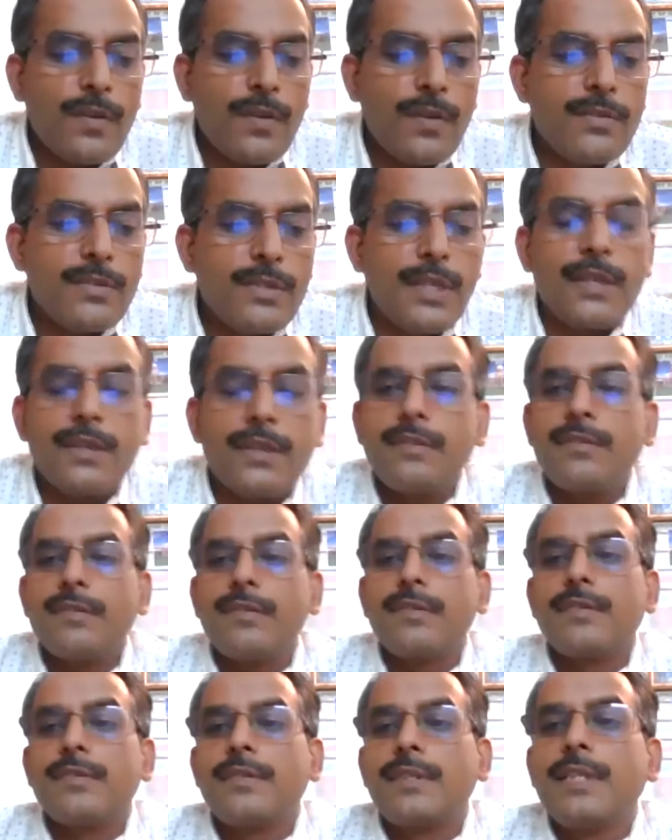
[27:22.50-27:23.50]
sir,
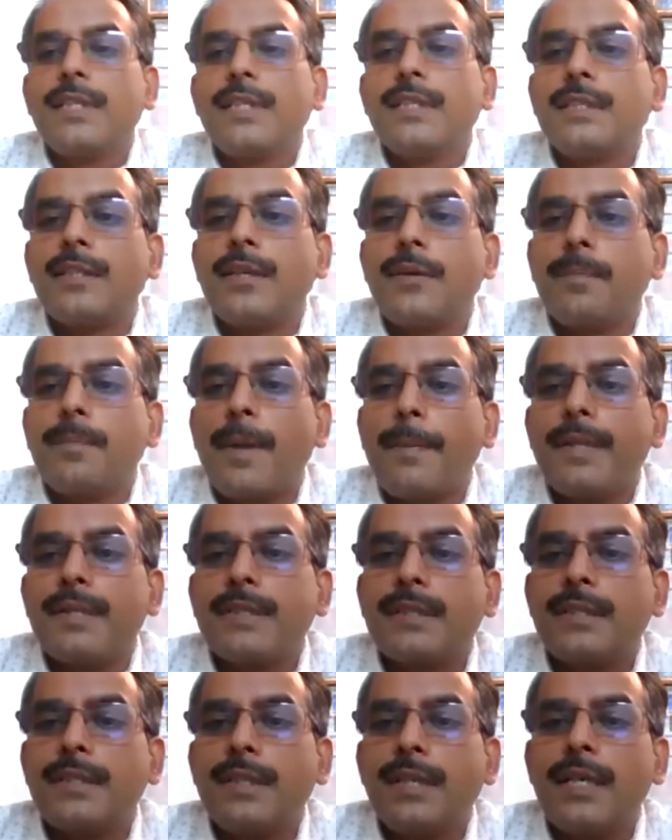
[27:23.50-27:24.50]
see the
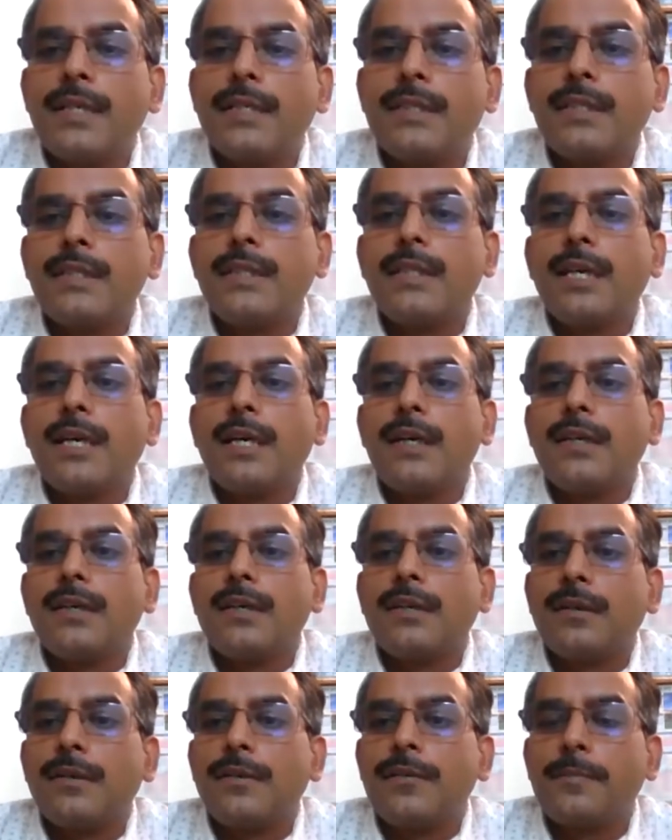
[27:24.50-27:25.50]
MLC and see the
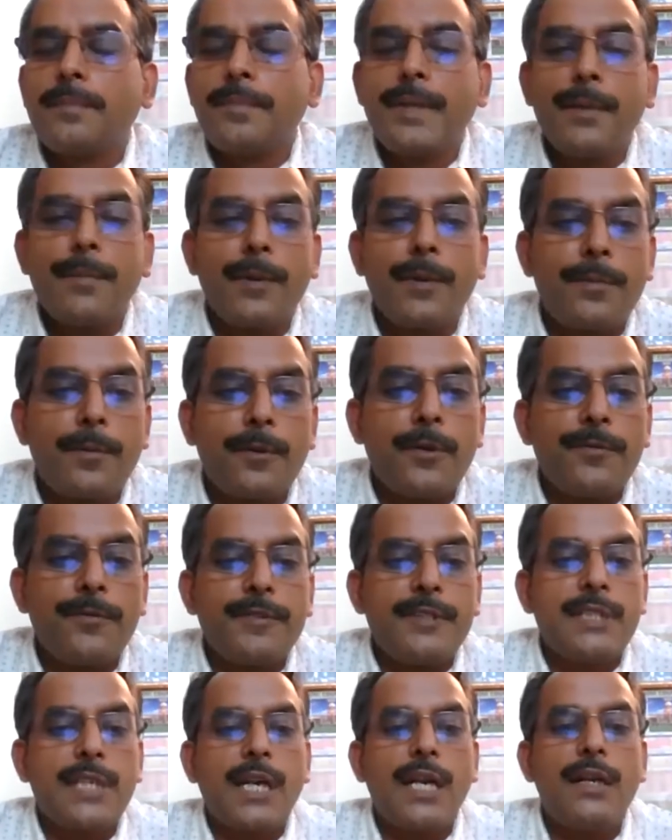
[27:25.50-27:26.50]
PM report,
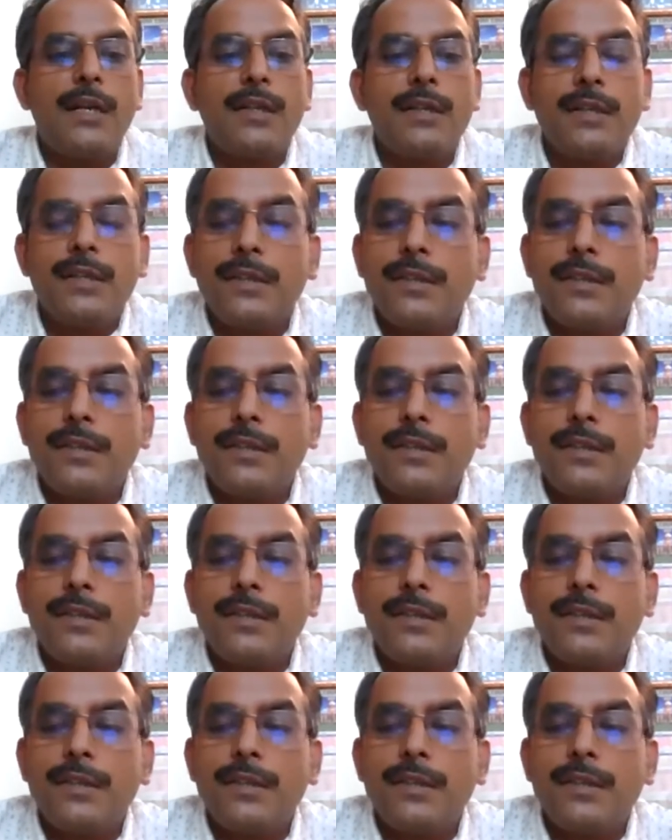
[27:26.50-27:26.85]
Visra,